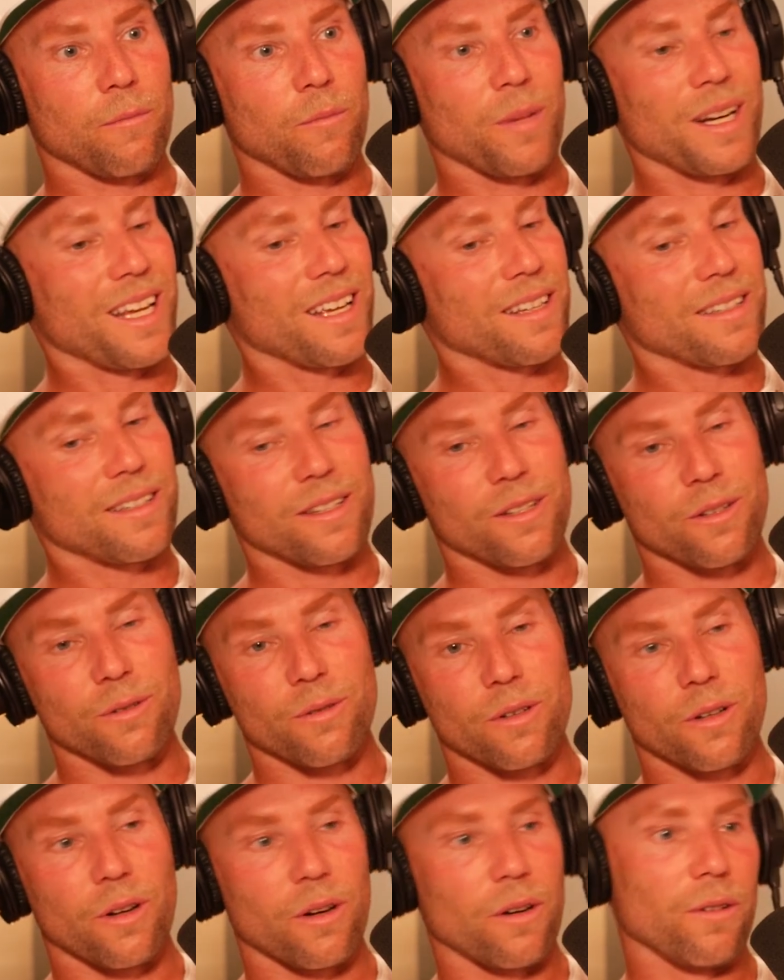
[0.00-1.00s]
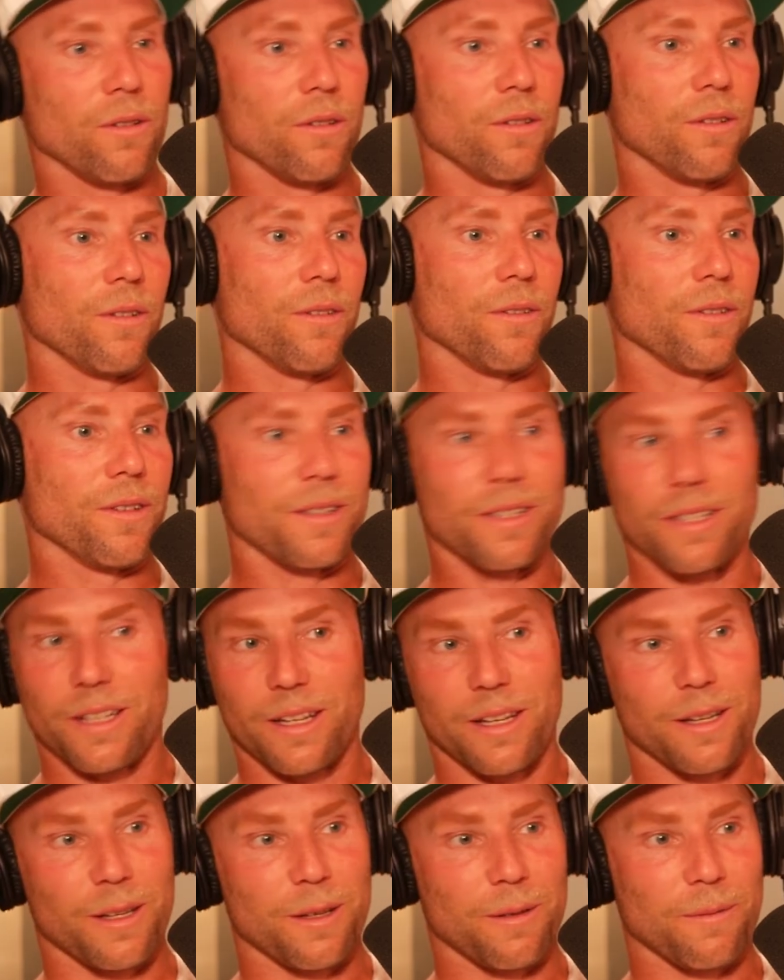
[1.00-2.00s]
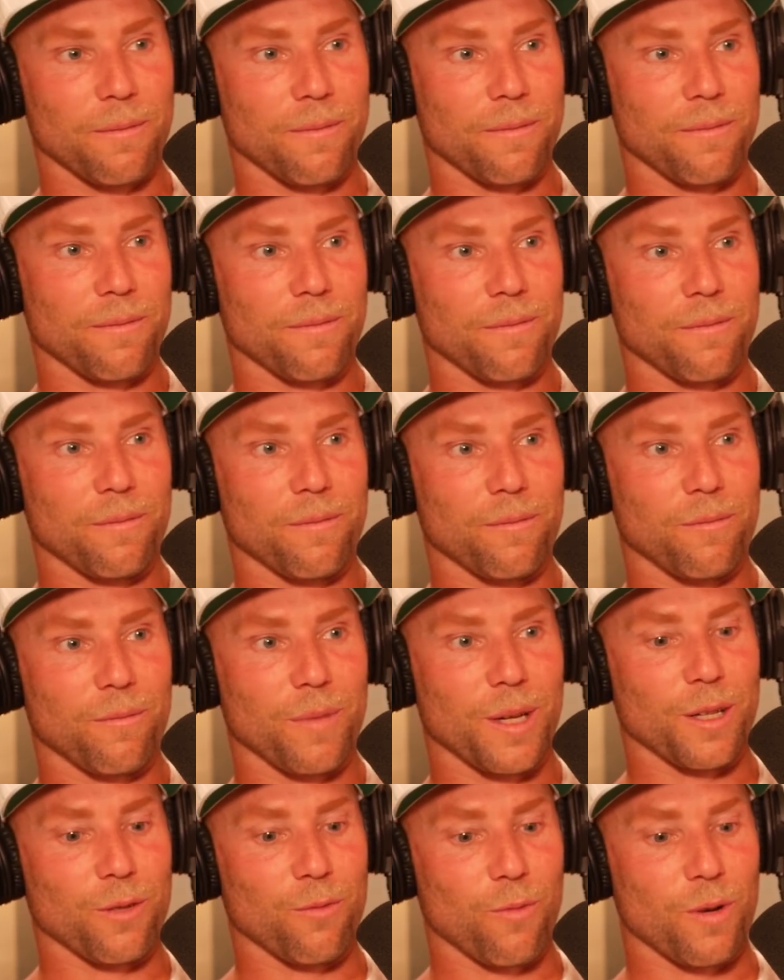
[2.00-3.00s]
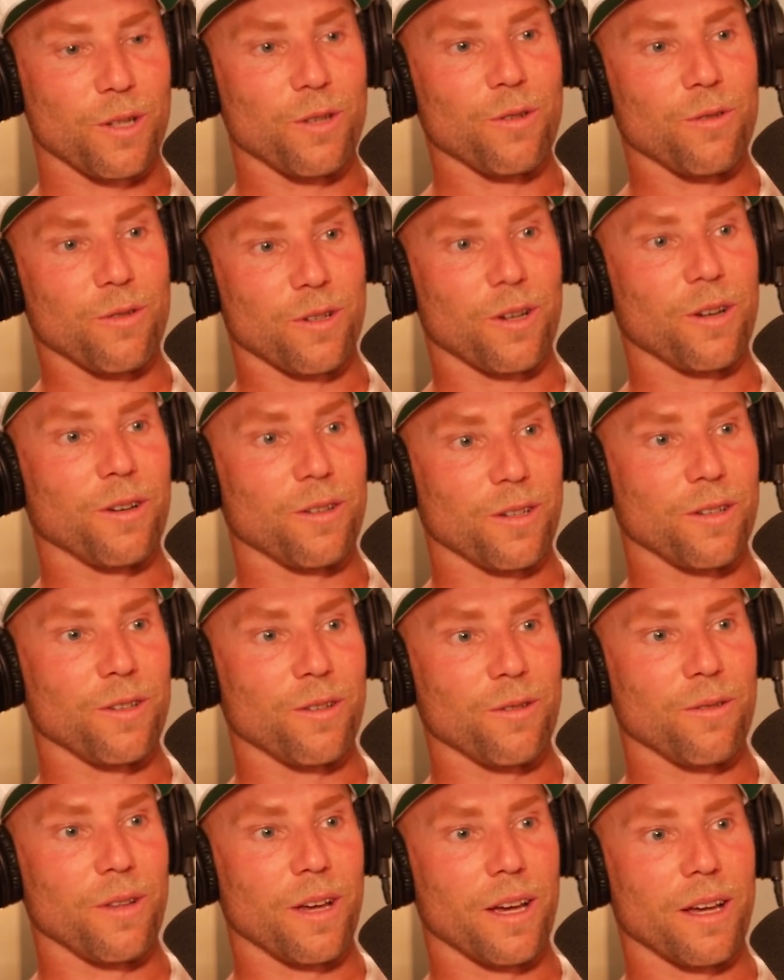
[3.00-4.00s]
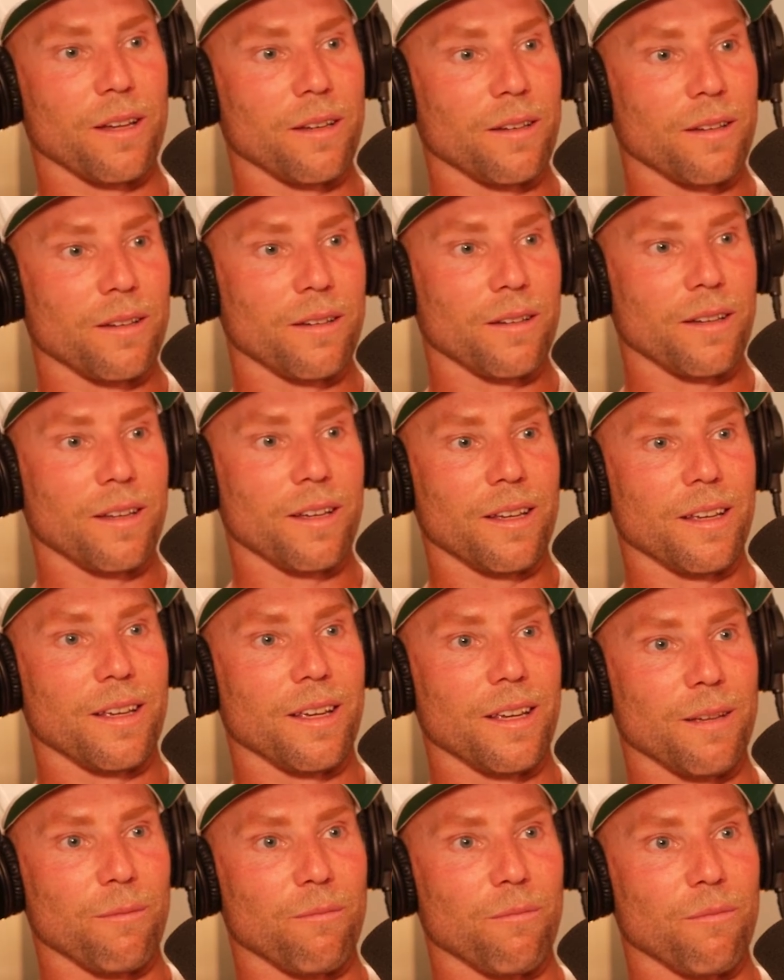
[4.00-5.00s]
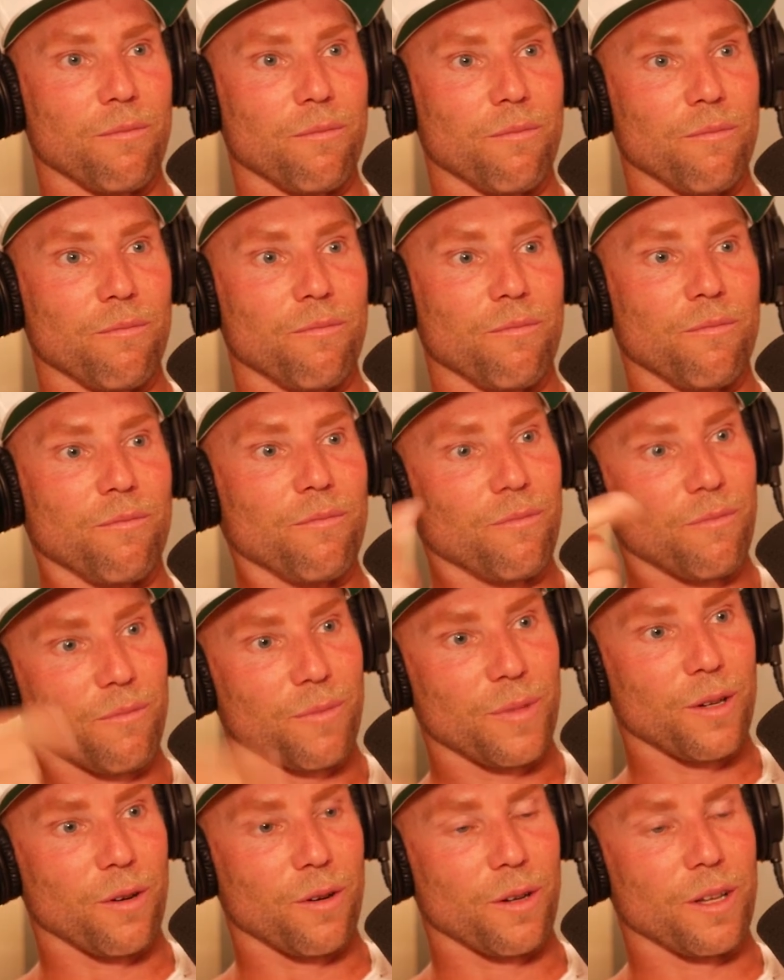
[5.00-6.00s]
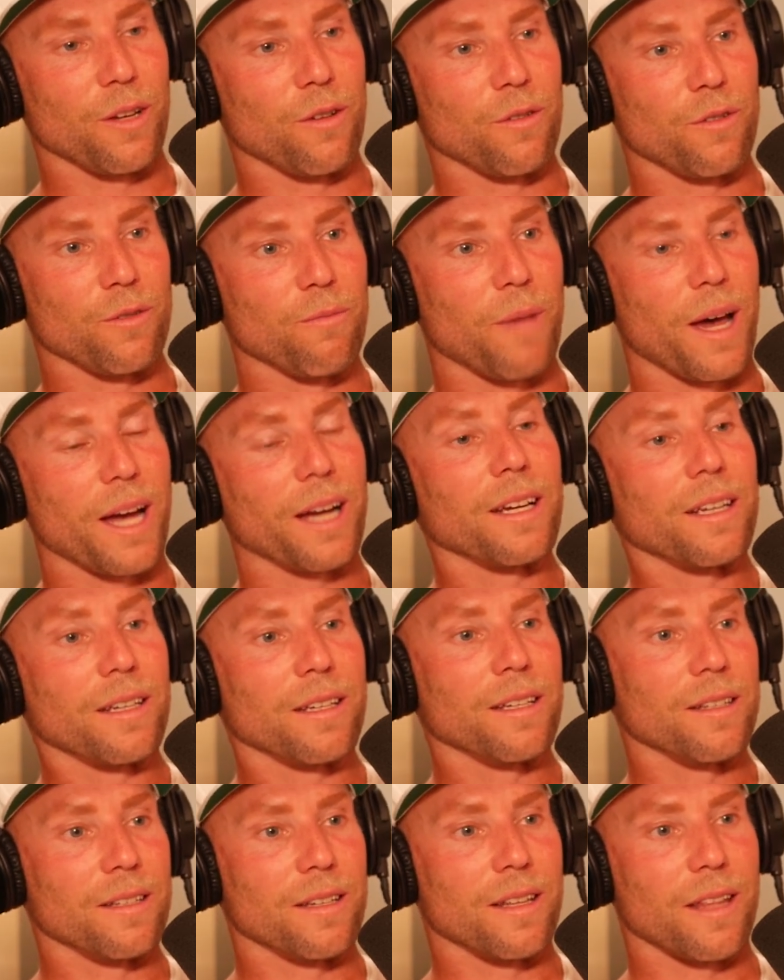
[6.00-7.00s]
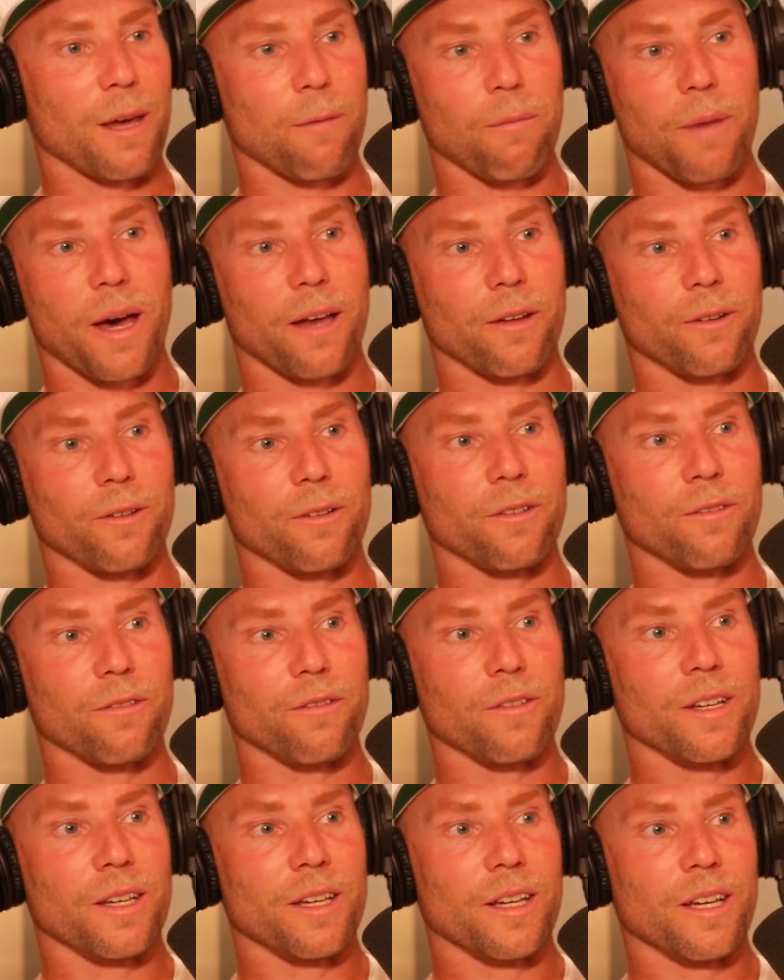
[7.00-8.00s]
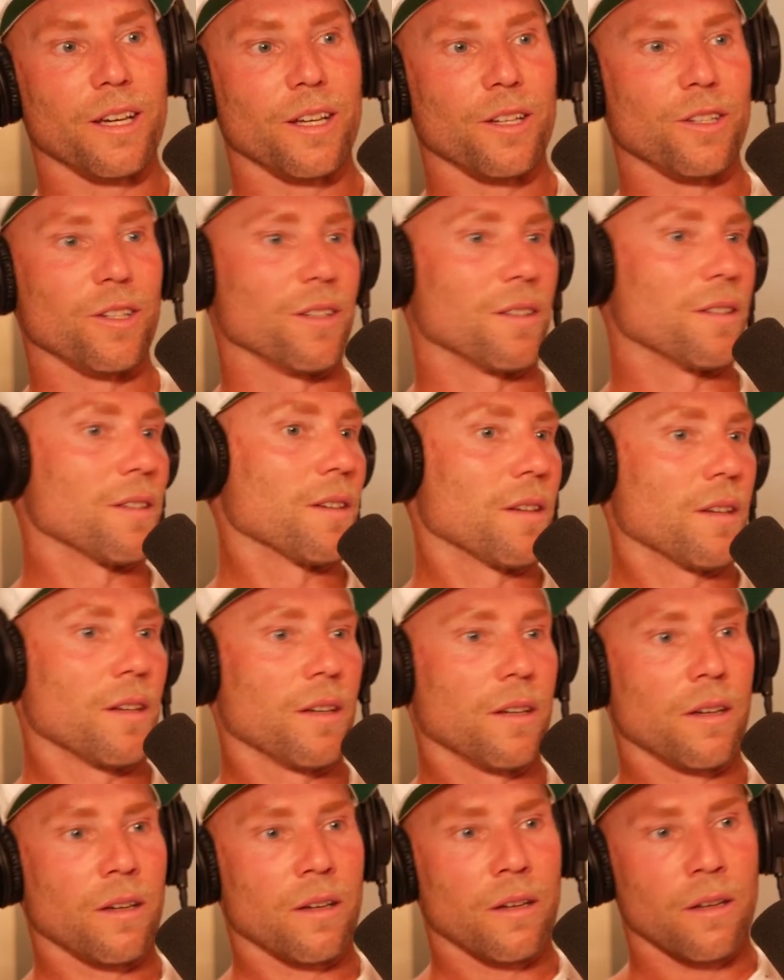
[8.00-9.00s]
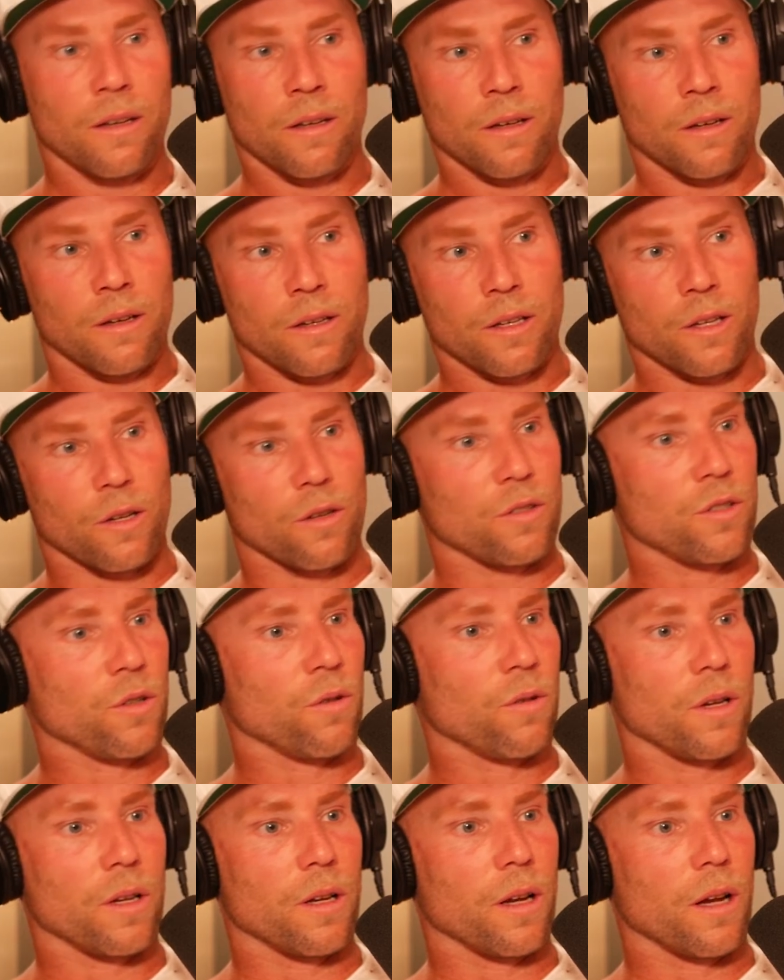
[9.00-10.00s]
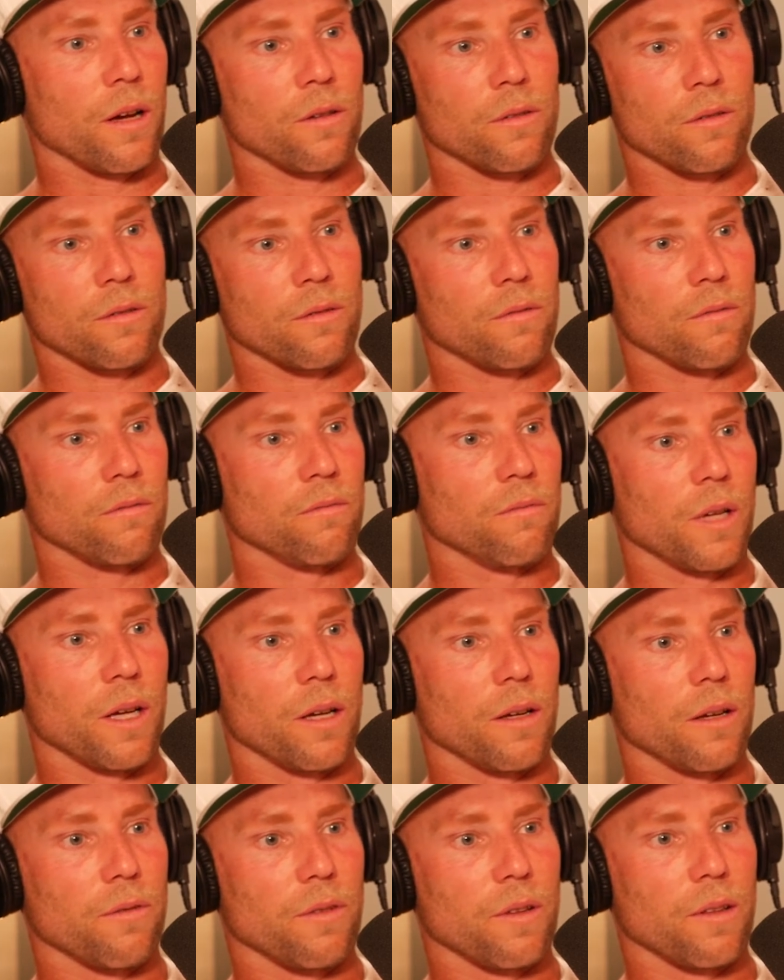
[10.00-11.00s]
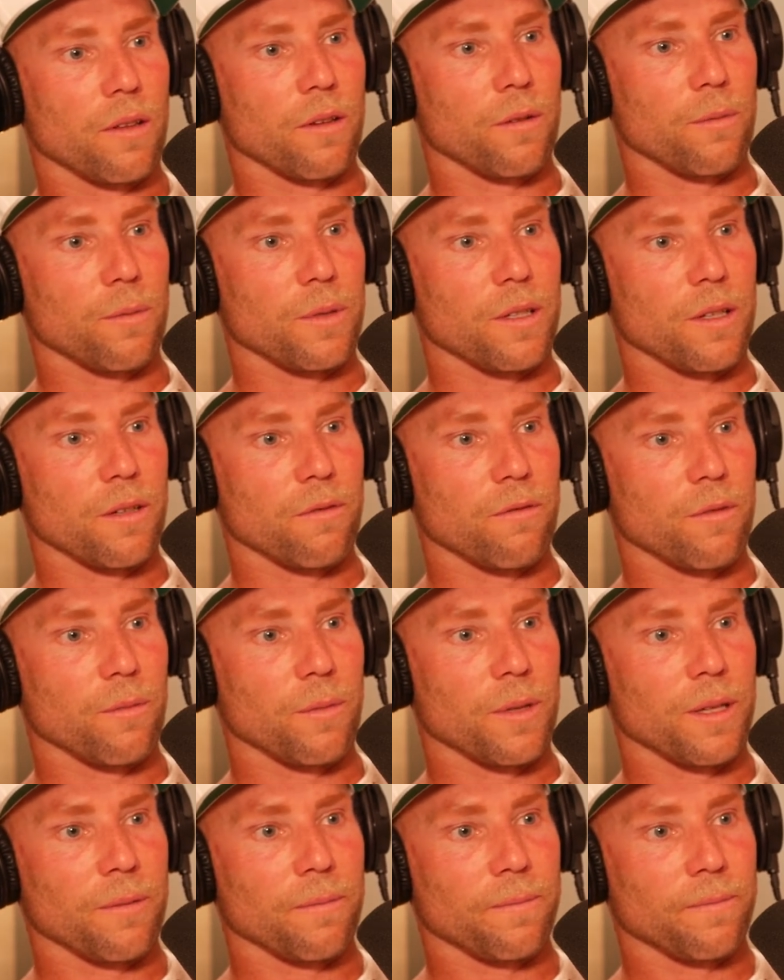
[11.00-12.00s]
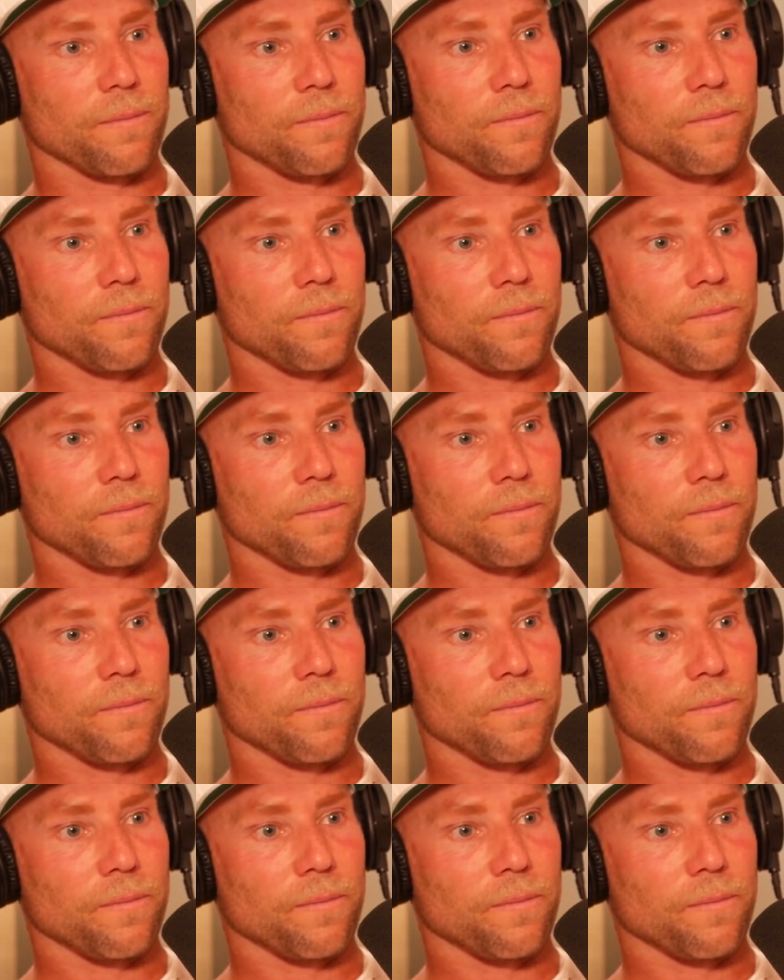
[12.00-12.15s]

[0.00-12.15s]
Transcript: But he has to do it all the time. Because once you start to do that, it, you know, he goes back into that pattern of just, you know, tuning out, and yeah, everything will be done for me.